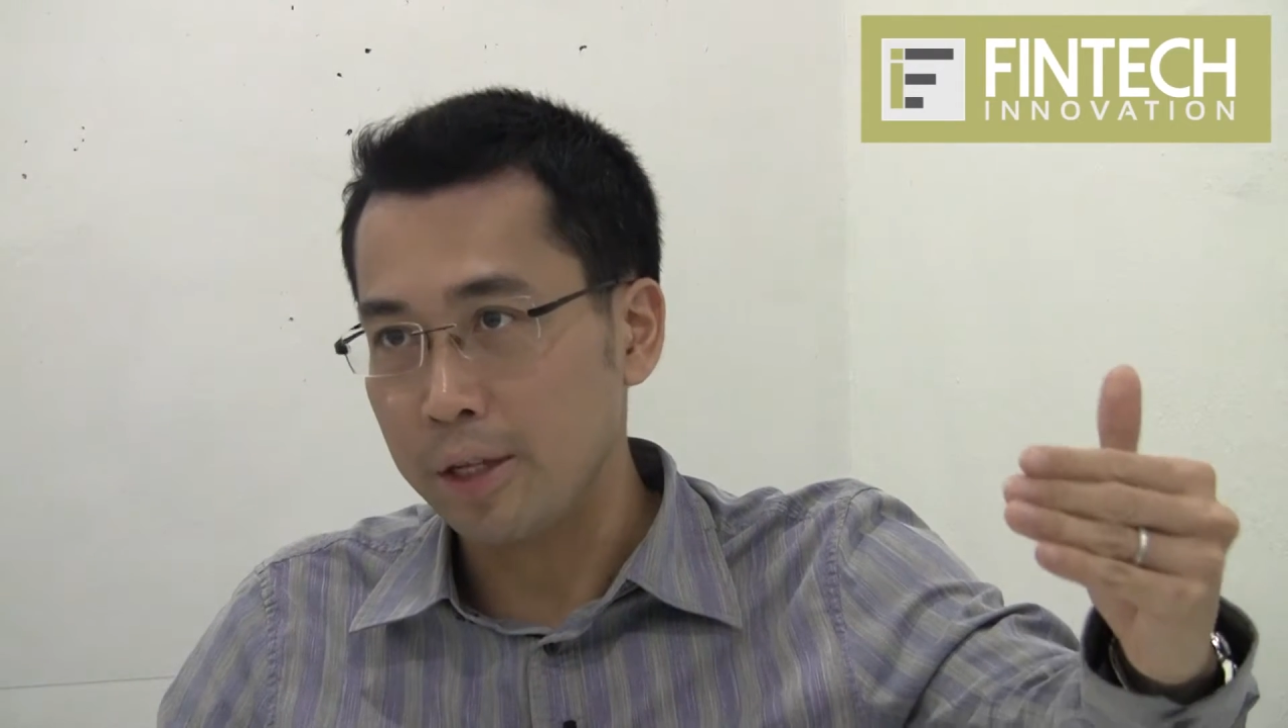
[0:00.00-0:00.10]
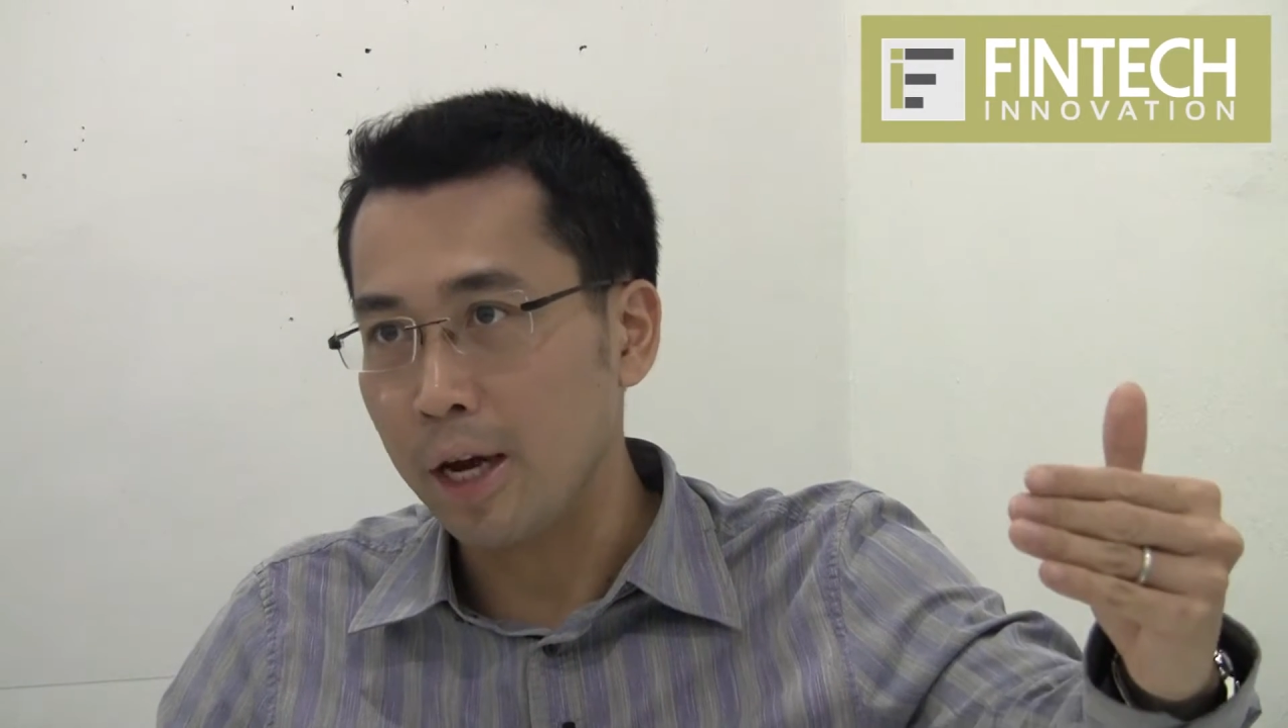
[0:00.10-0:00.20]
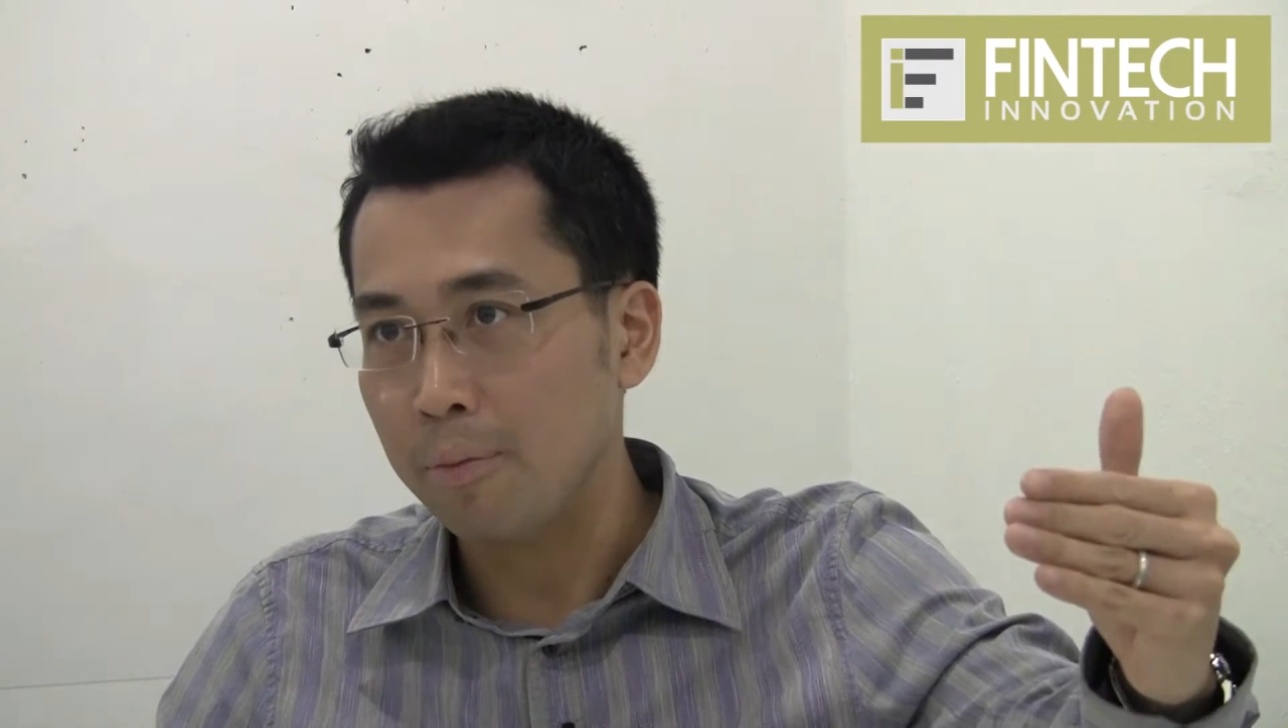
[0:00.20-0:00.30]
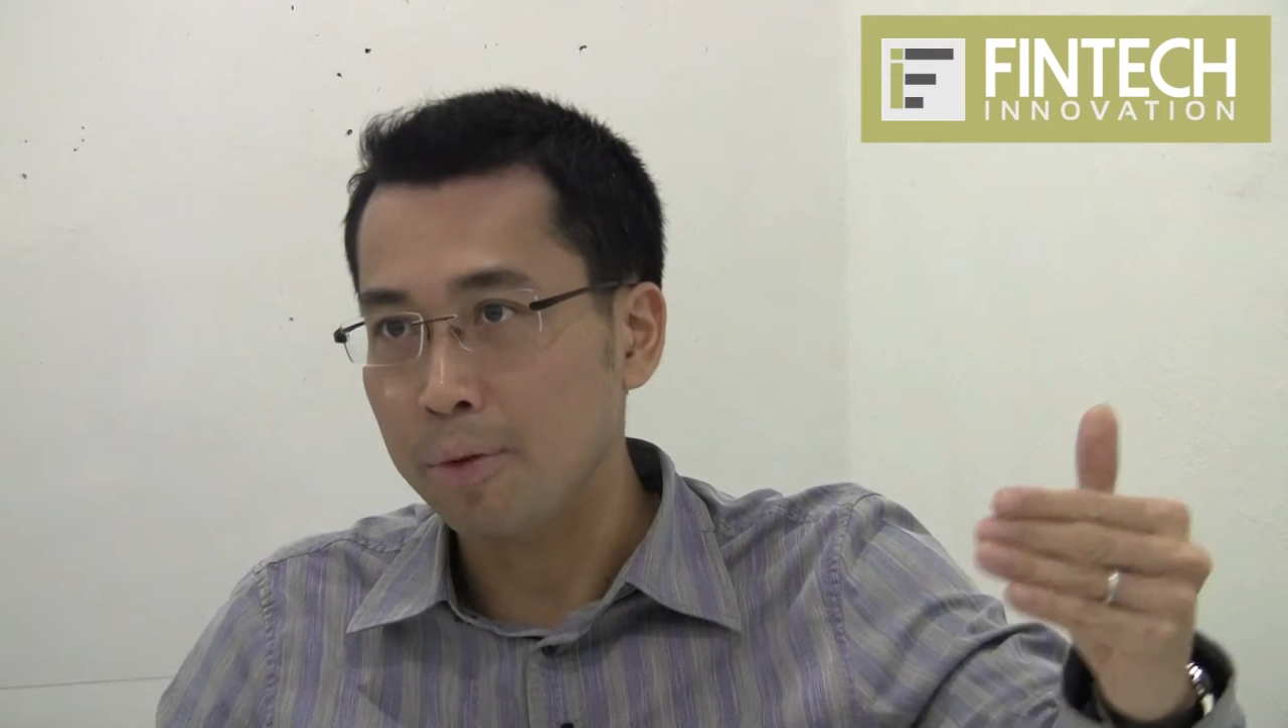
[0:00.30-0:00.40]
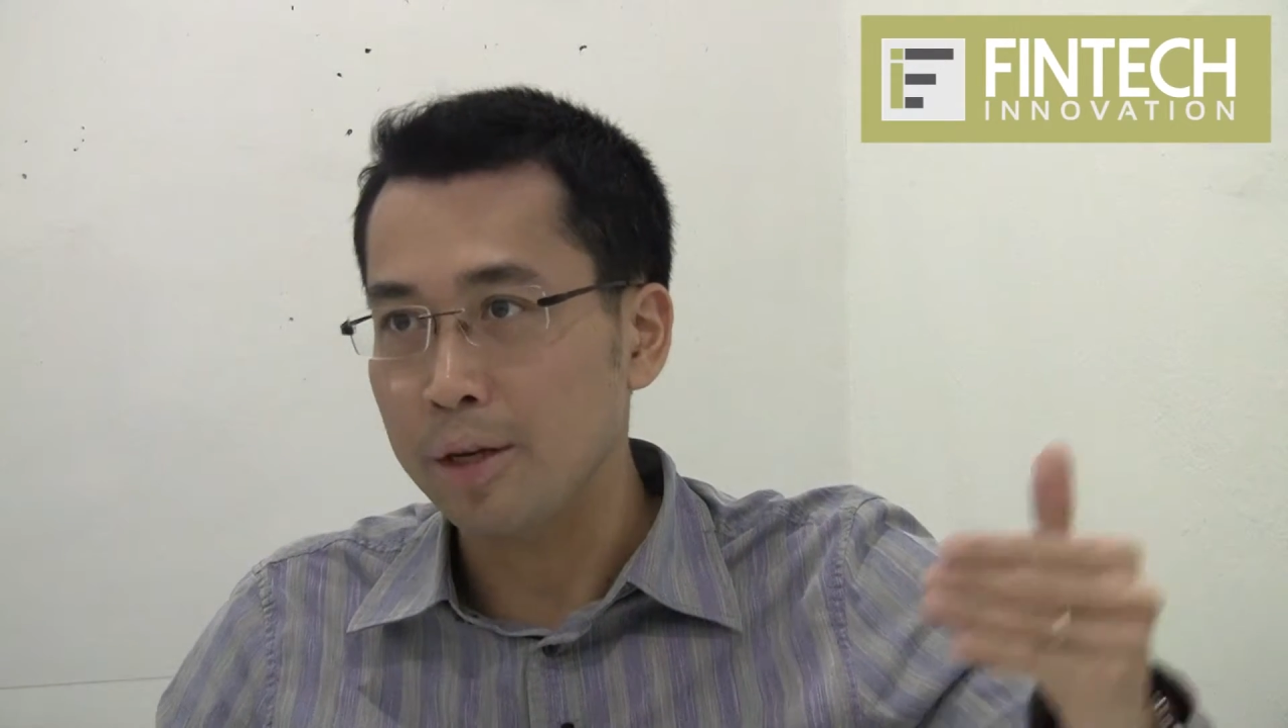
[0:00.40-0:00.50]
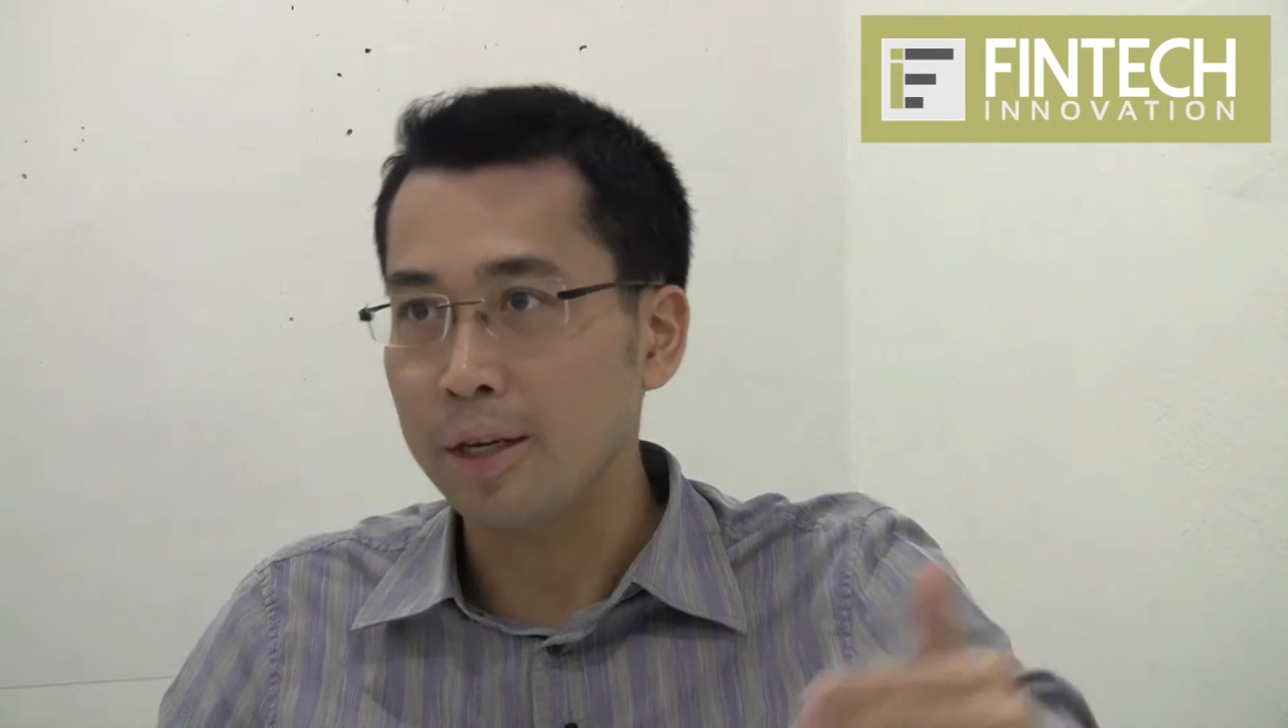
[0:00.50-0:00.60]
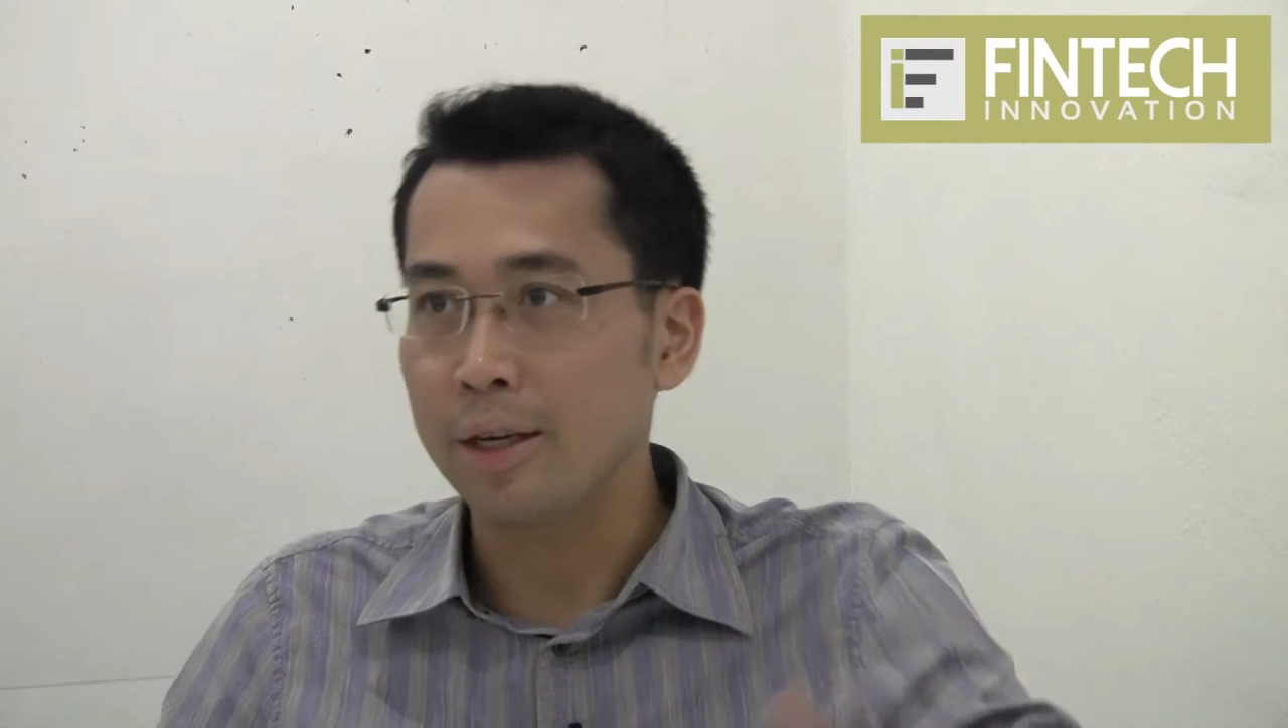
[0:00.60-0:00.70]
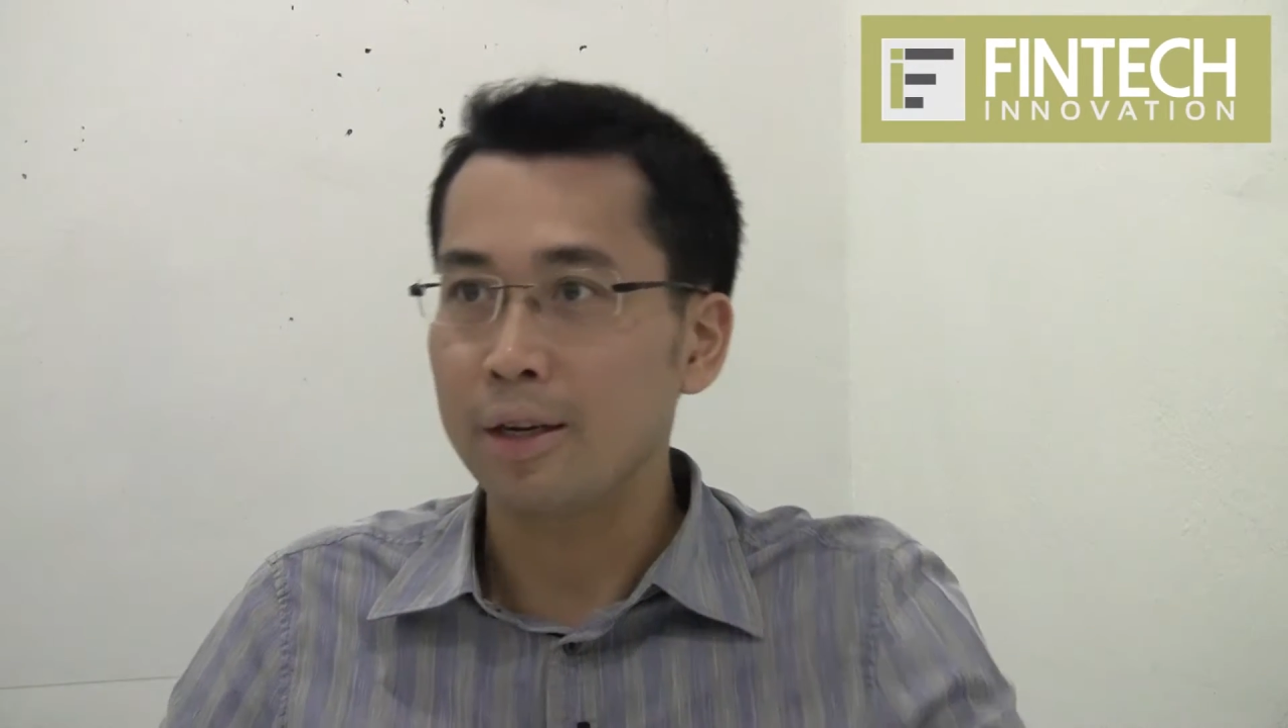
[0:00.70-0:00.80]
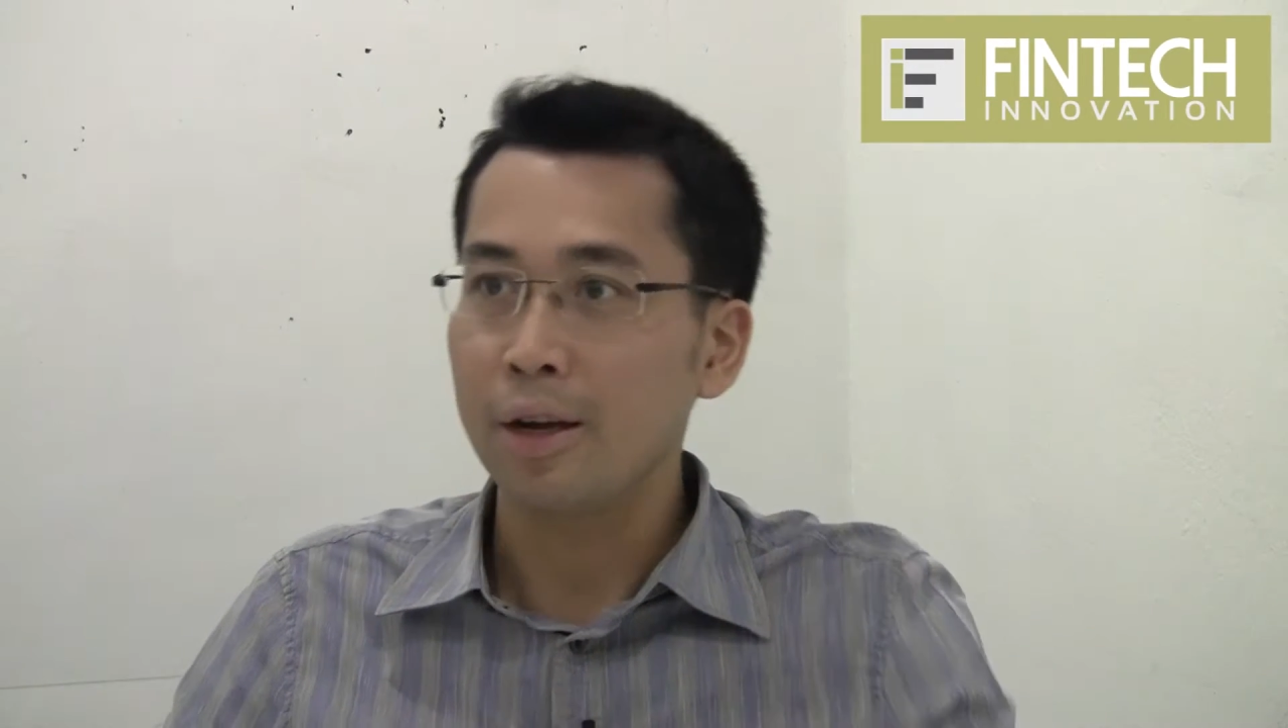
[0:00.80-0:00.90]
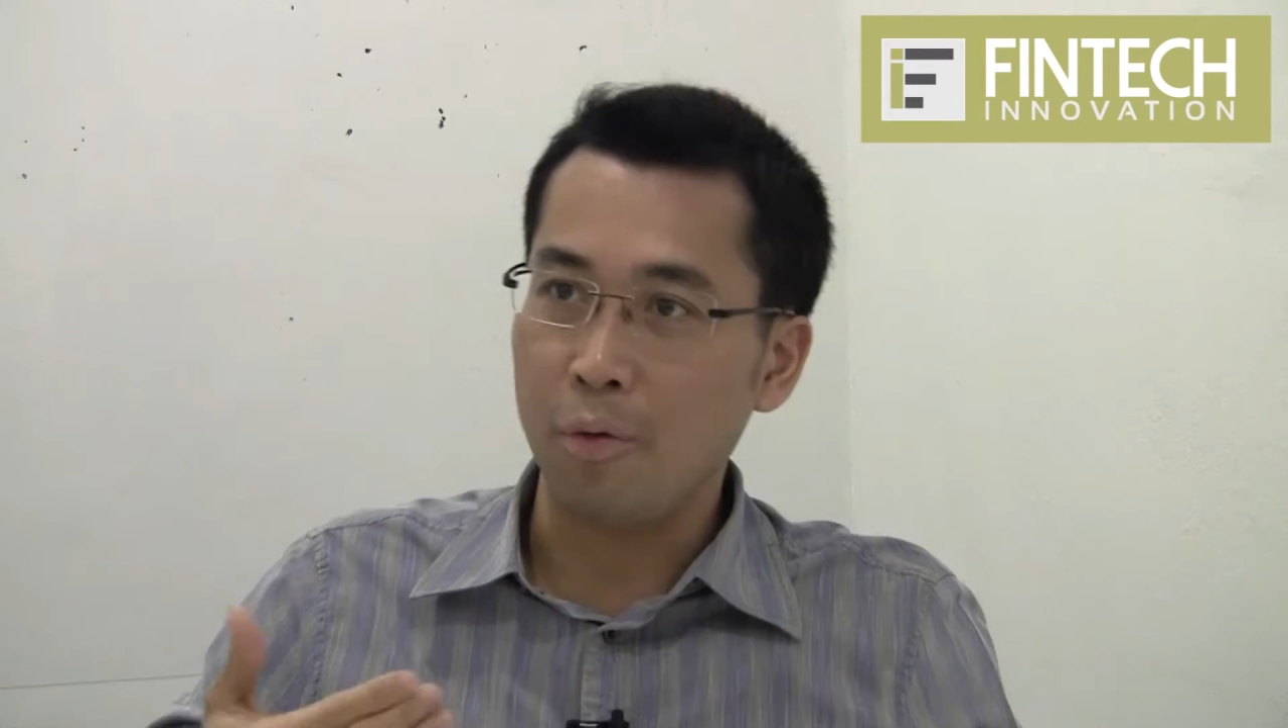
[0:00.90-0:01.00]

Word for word: company,